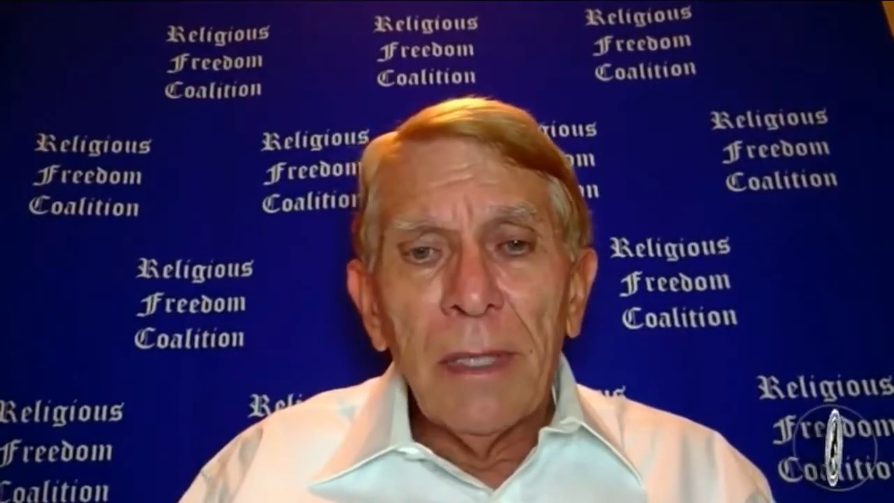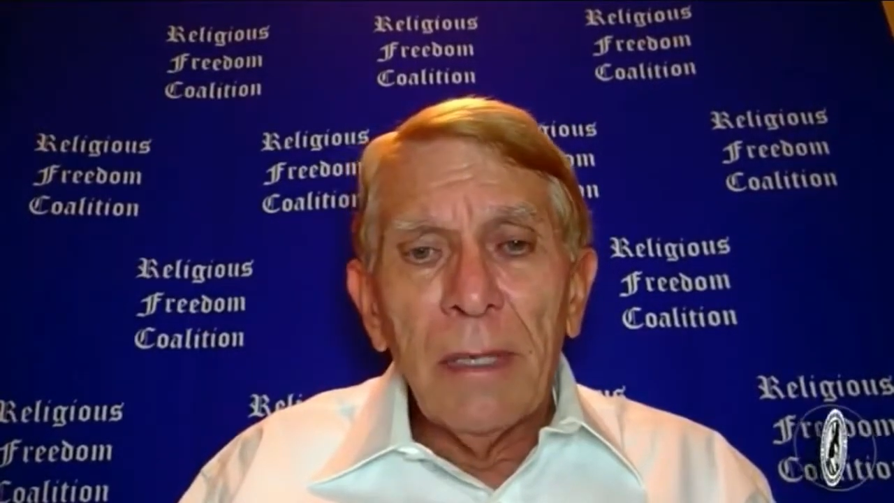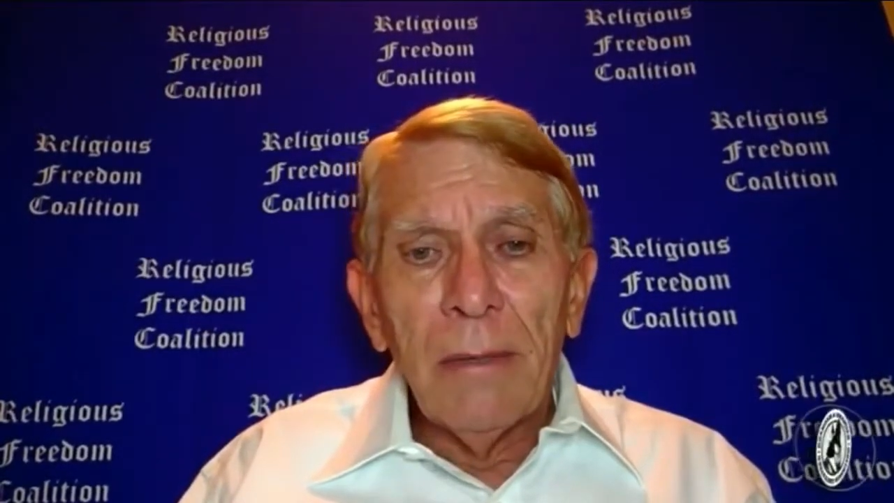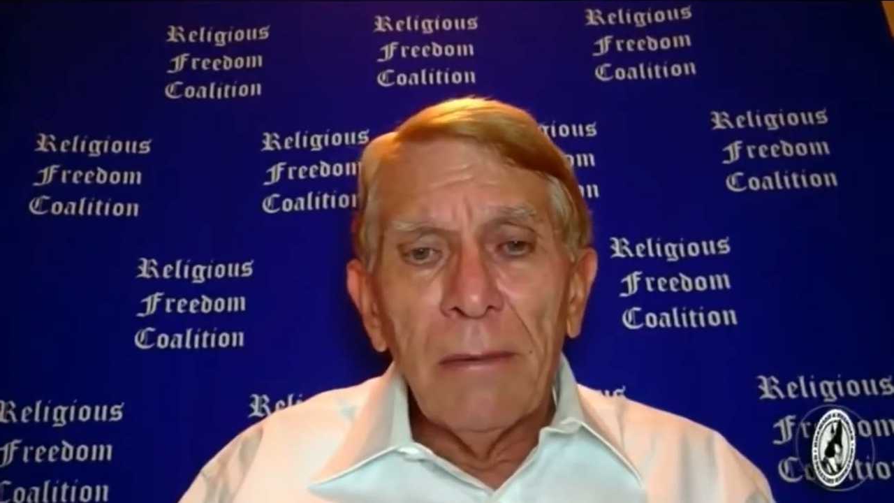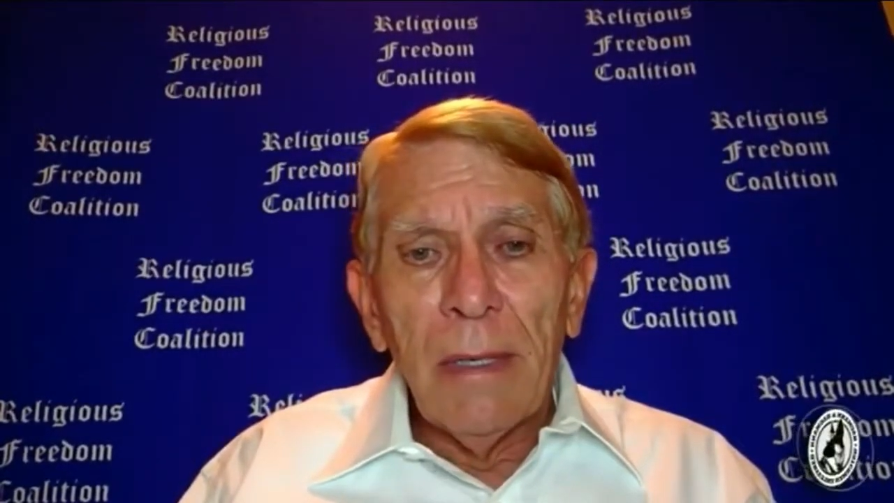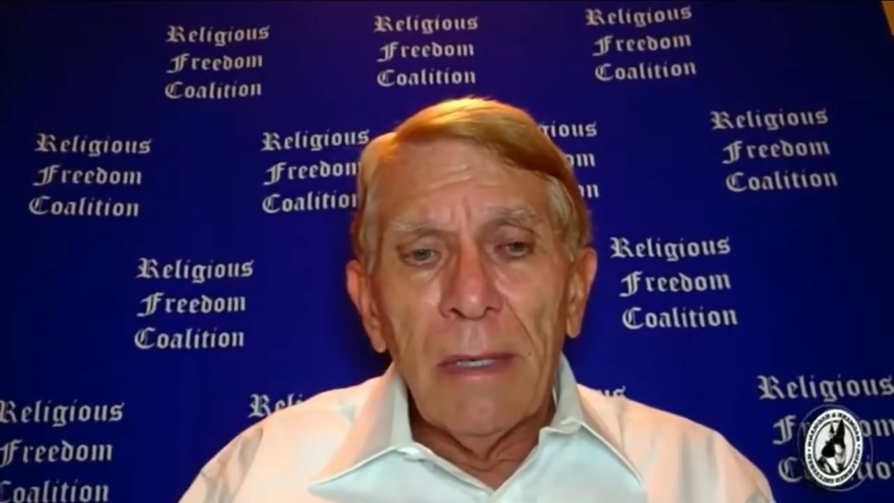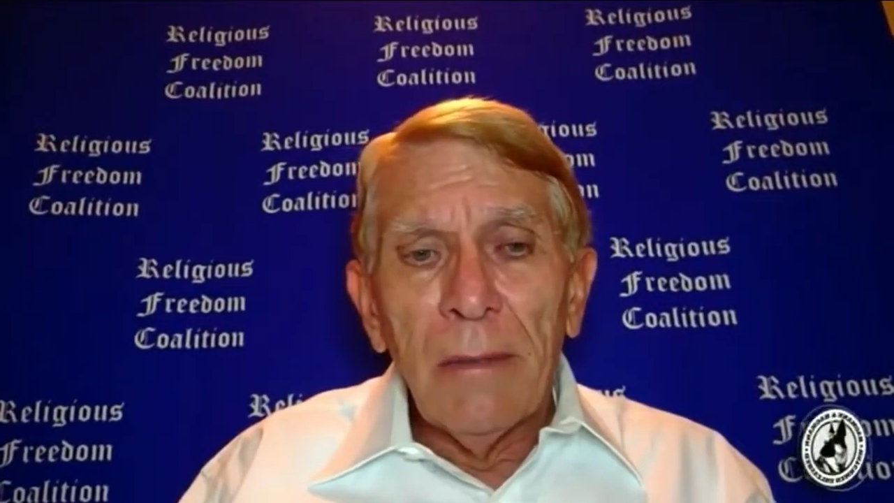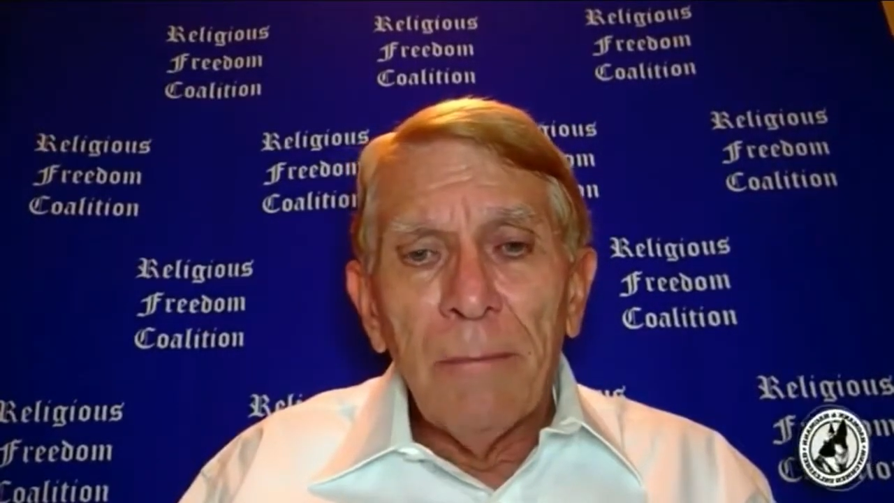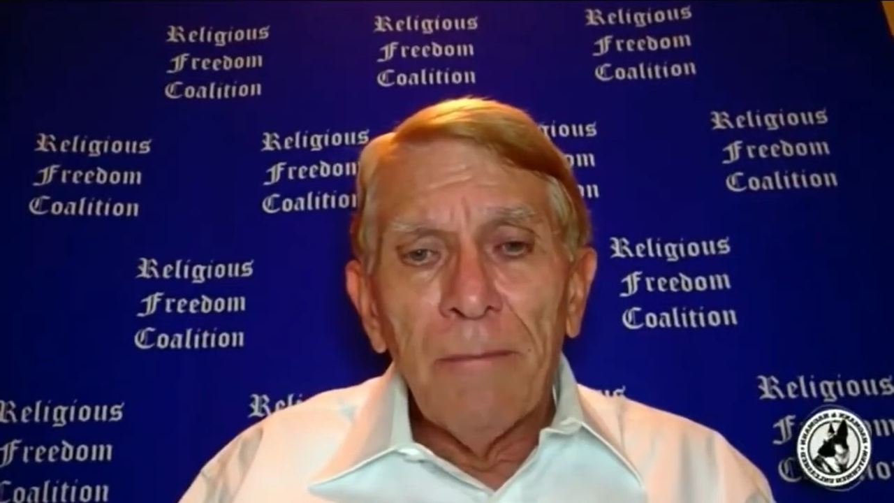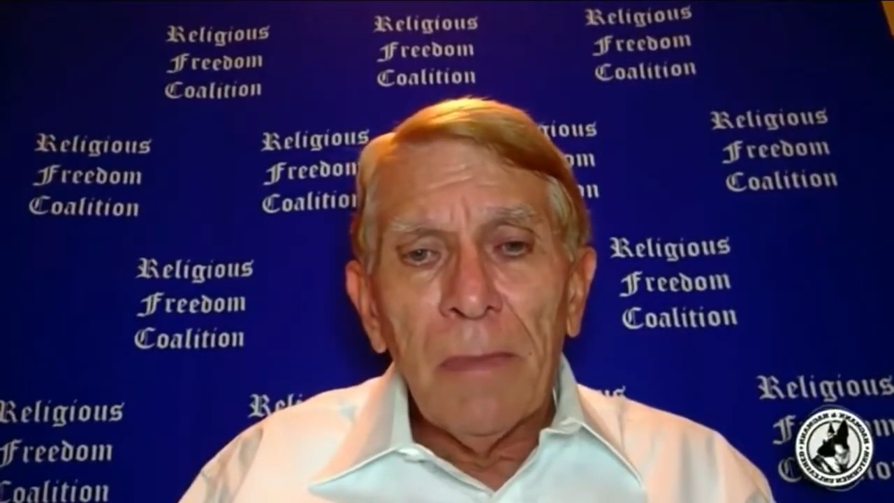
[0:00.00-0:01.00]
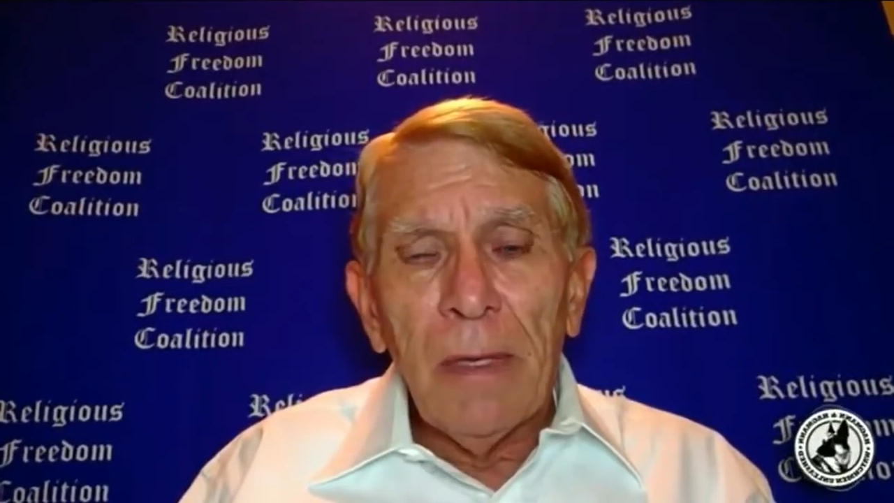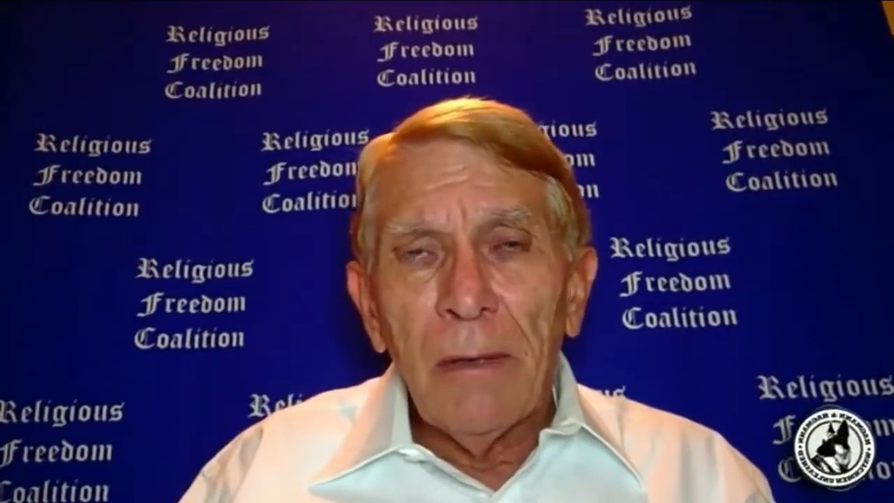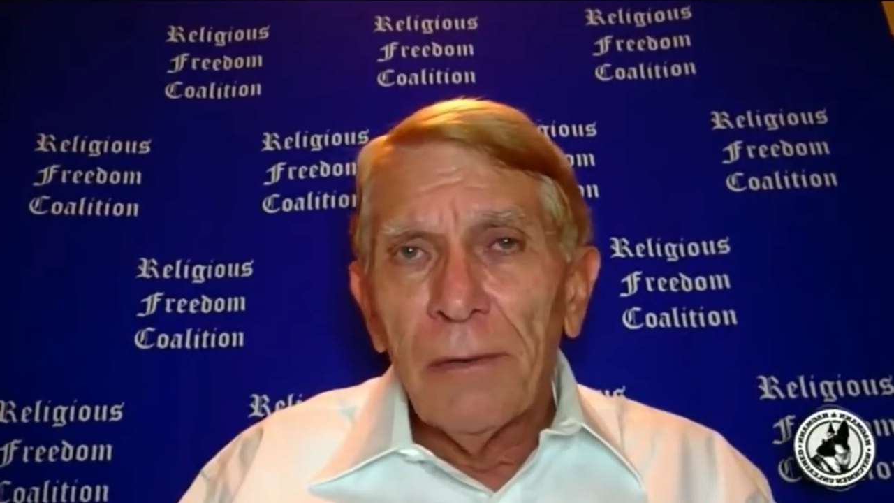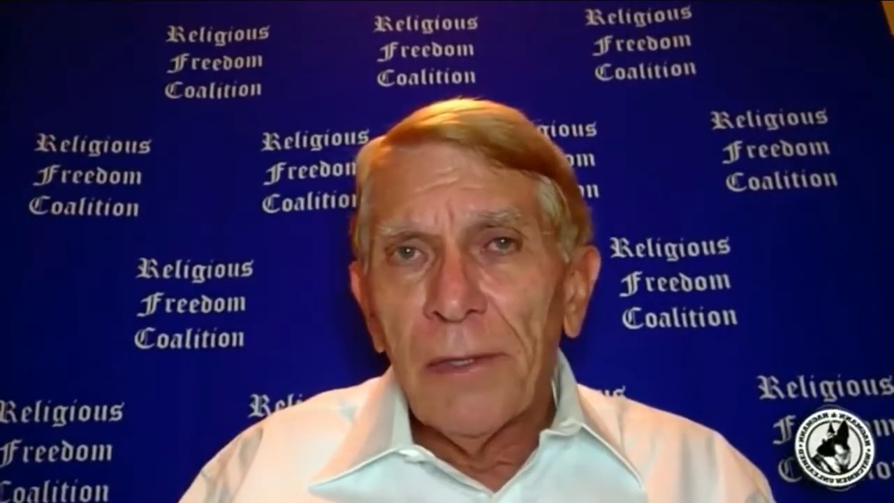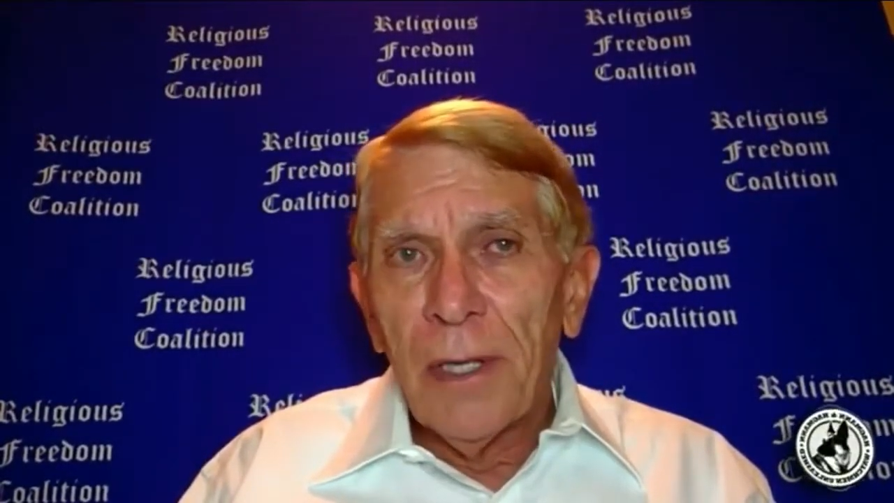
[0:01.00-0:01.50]

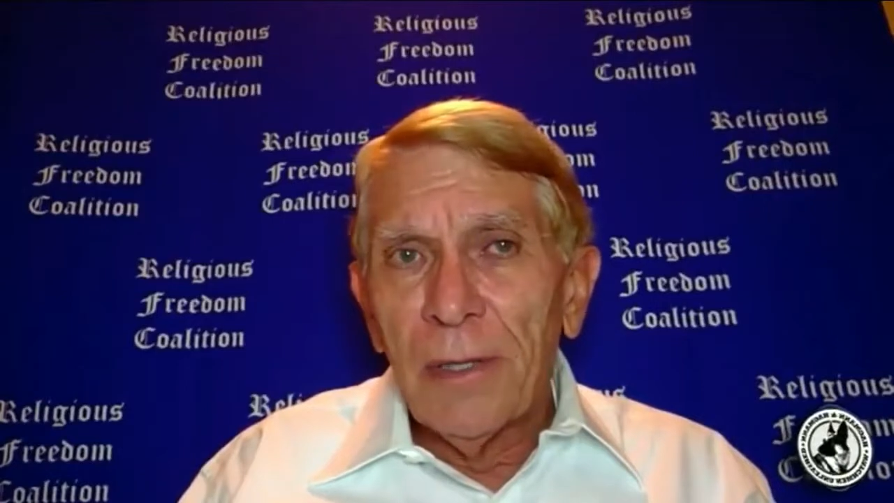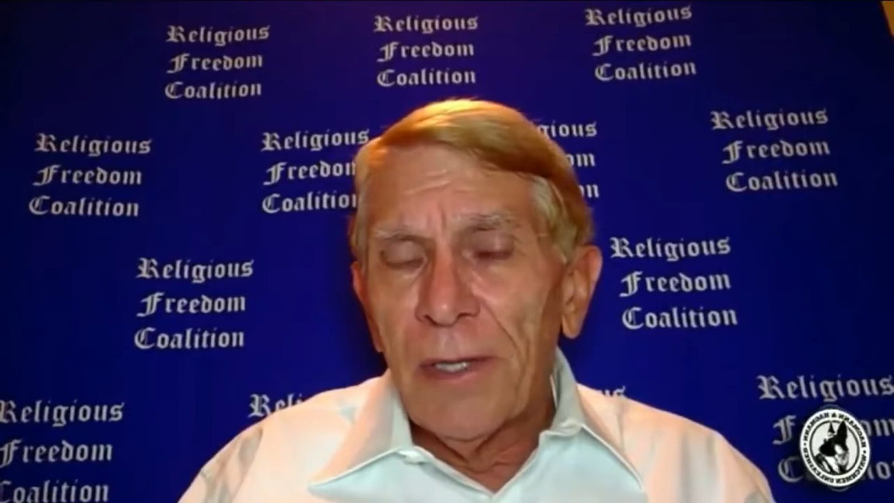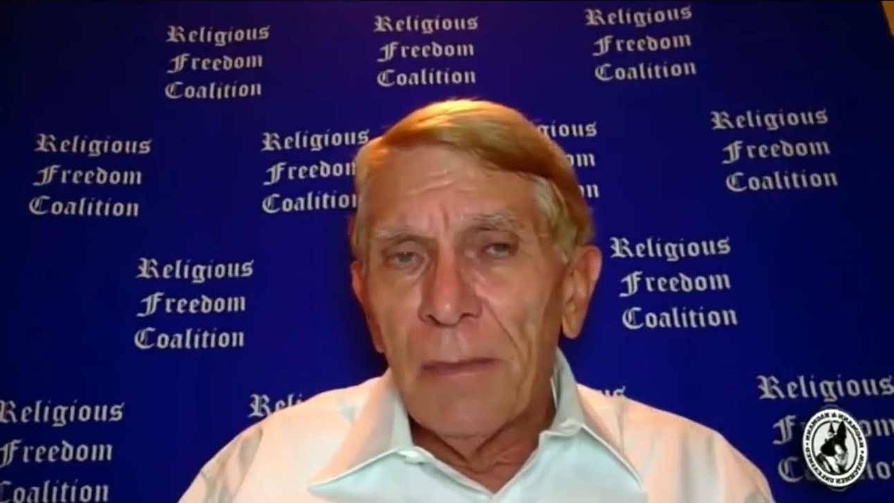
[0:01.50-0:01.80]
saw